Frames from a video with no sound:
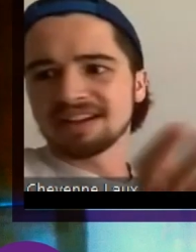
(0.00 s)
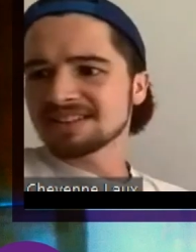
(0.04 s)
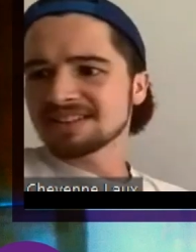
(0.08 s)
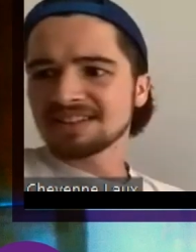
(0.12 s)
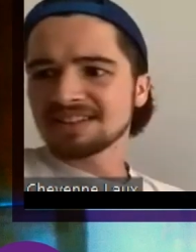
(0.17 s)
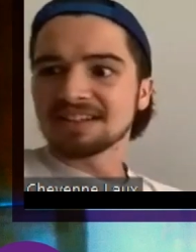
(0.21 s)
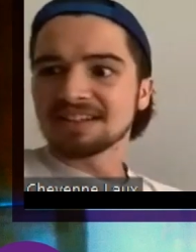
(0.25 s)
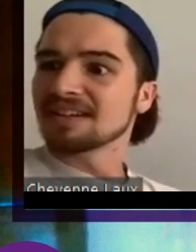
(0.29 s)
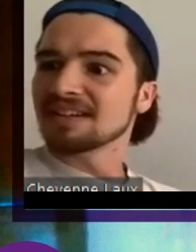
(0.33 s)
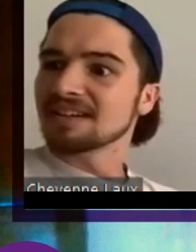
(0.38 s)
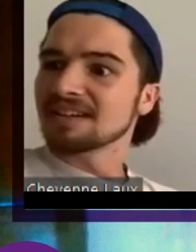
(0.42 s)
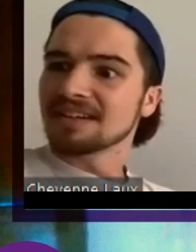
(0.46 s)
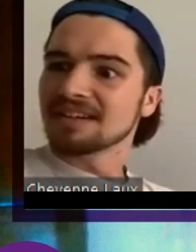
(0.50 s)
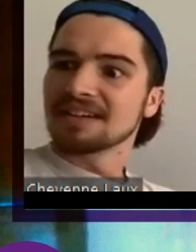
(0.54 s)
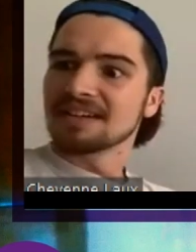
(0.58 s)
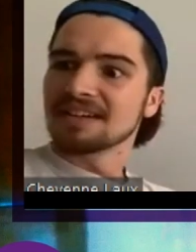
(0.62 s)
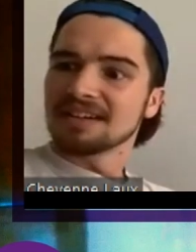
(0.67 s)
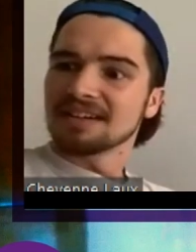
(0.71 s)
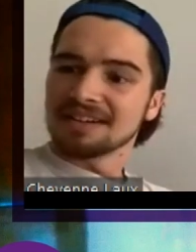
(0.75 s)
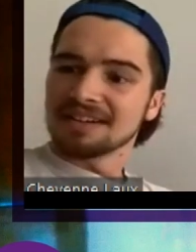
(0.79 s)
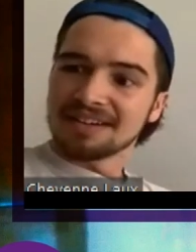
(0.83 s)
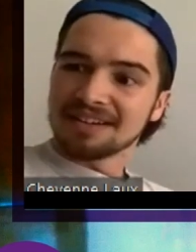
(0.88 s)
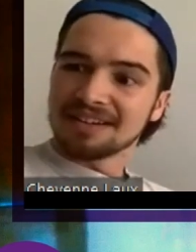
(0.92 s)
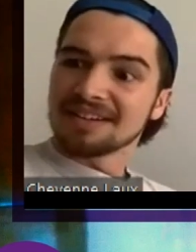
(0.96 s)
big, huge
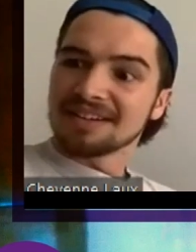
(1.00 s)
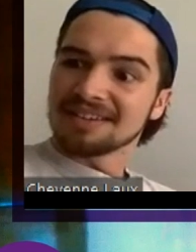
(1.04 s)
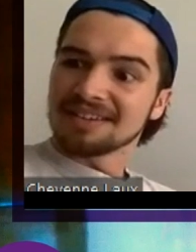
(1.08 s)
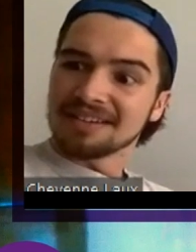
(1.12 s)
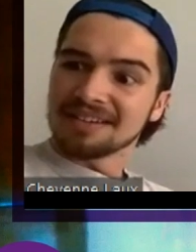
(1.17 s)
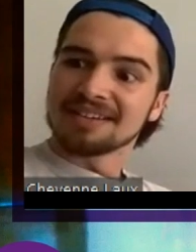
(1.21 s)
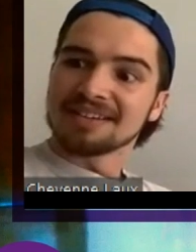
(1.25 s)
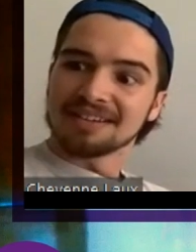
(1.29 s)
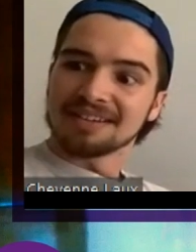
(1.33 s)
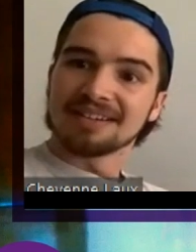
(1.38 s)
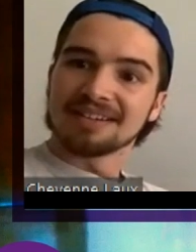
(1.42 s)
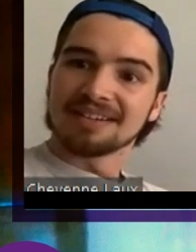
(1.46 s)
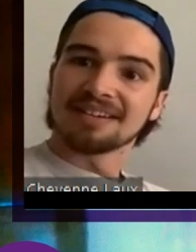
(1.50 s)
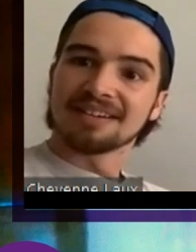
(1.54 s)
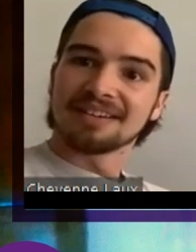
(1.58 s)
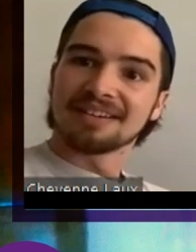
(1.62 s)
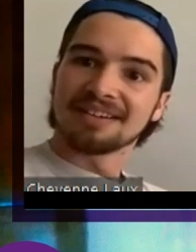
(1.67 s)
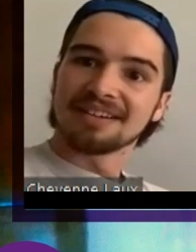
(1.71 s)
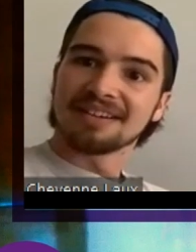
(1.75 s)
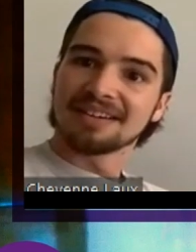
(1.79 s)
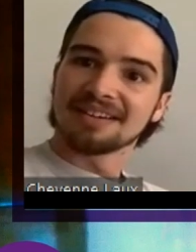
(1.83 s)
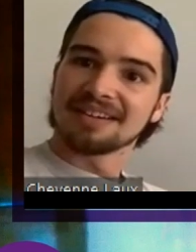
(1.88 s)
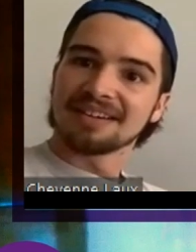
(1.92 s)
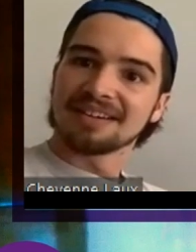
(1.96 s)
motherfucking wing
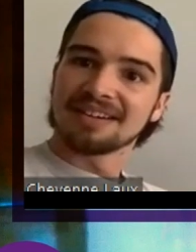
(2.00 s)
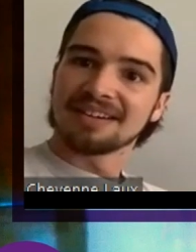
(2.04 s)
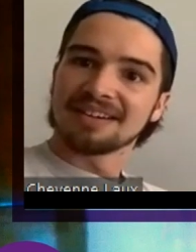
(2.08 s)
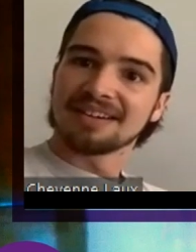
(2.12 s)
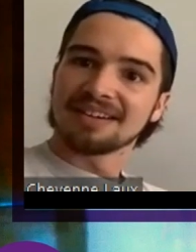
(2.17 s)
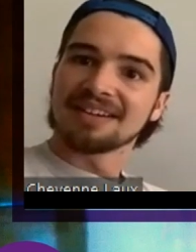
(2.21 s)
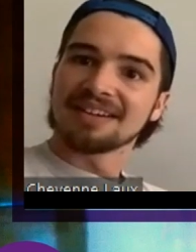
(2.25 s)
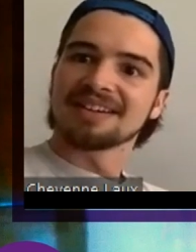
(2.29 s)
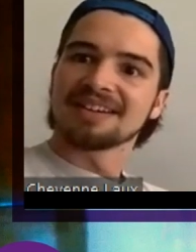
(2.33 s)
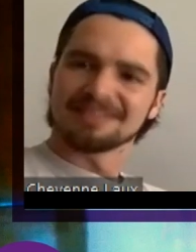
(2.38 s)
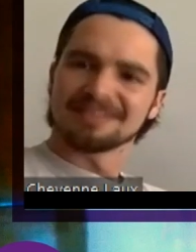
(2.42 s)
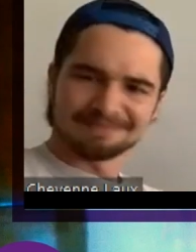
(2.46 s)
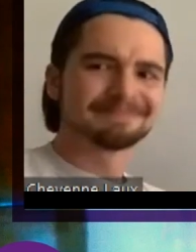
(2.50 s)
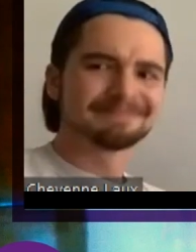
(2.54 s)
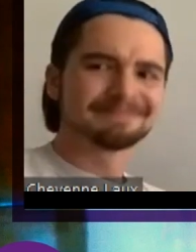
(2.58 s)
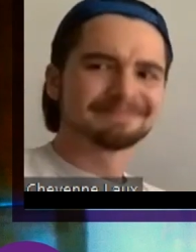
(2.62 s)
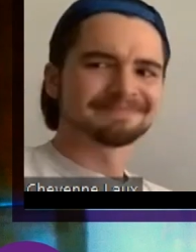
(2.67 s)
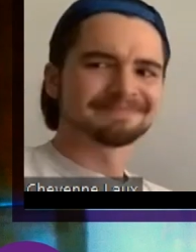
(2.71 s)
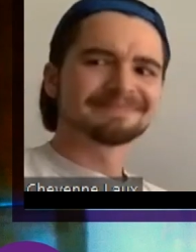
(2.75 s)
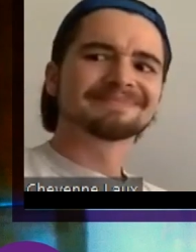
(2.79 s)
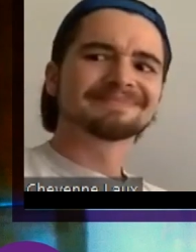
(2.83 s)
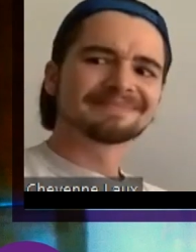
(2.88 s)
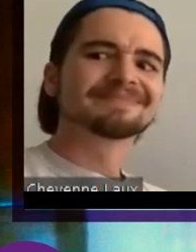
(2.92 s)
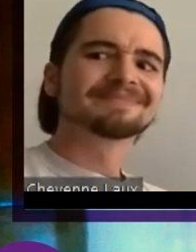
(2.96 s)
thing. Maybe
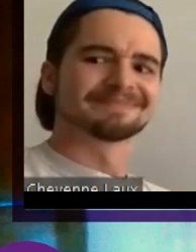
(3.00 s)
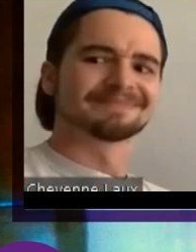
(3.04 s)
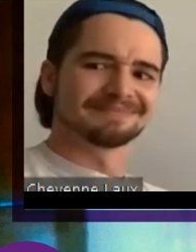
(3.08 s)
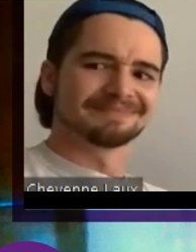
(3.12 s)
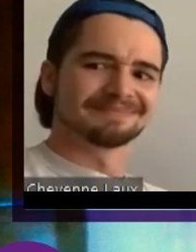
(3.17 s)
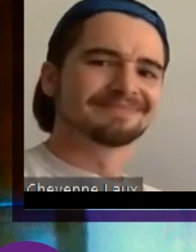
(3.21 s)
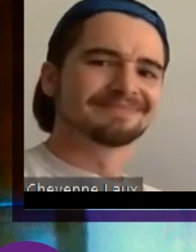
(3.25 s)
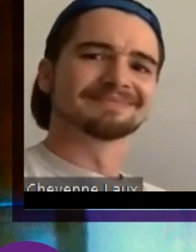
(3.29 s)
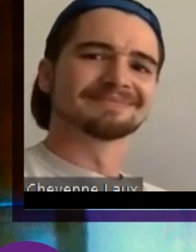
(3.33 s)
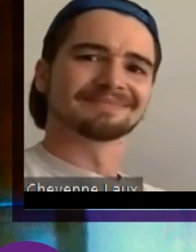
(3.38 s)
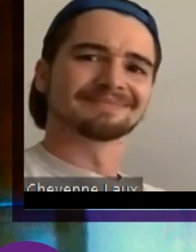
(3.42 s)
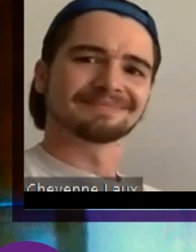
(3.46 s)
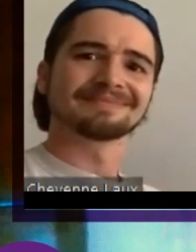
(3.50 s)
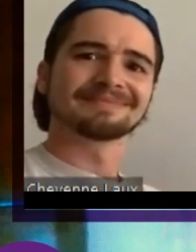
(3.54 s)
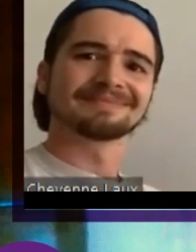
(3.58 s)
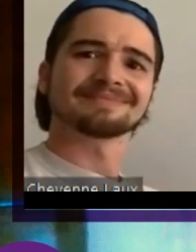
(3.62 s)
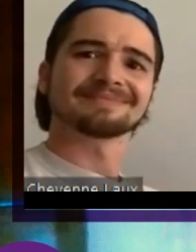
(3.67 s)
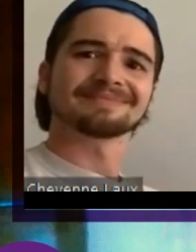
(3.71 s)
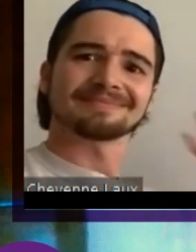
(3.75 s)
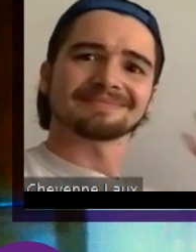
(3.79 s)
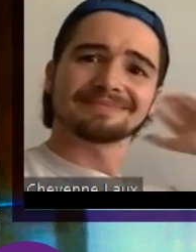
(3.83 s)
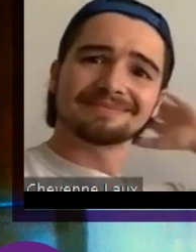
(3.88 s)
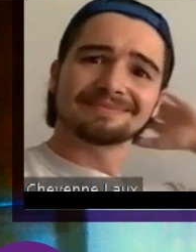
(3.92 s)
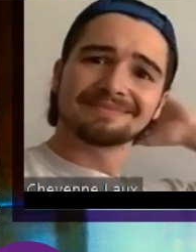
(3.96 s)
it was just about
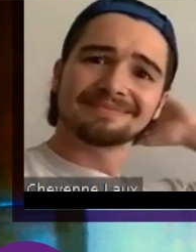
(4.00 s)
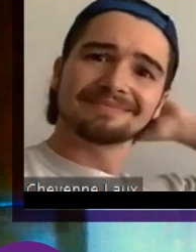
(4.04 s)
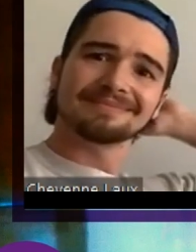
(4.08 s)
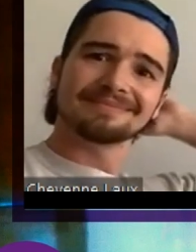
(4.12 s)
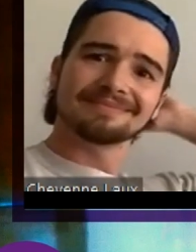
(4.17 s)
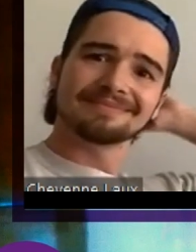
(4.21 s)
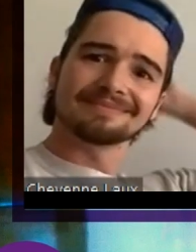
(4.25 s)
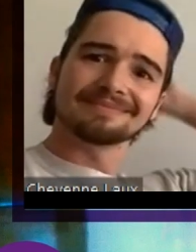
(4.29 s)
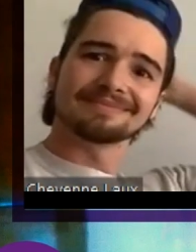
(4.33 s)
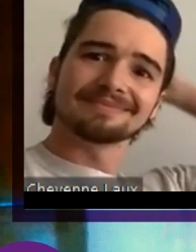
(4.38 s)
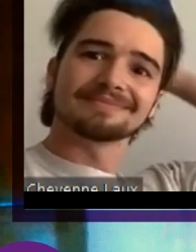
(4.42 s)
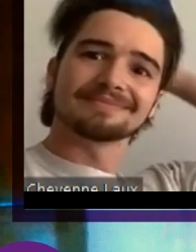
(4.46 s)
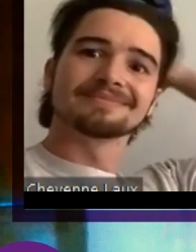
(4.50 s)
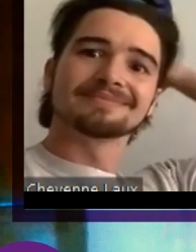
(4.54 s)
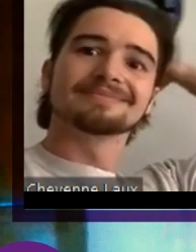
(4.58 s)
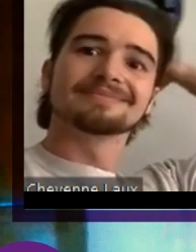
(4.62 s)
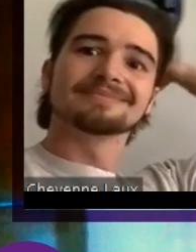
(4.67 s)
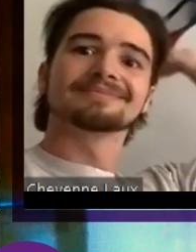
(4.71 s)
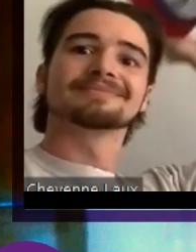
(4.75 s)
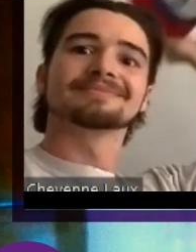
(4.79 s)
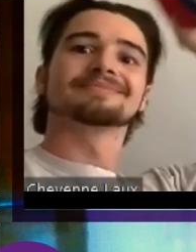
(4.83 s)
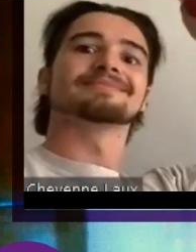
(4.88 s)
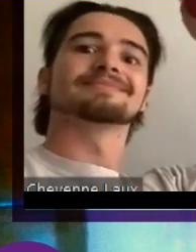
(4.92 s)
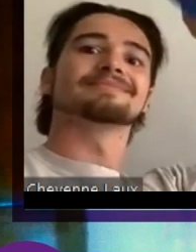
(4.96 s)
extinct, you
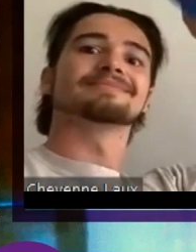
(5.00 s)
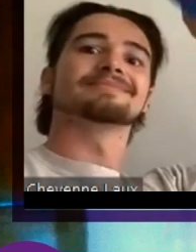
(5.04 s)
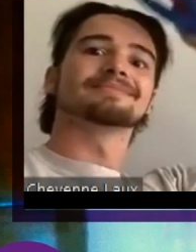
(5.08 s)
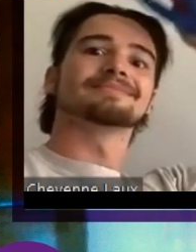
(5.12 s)
know?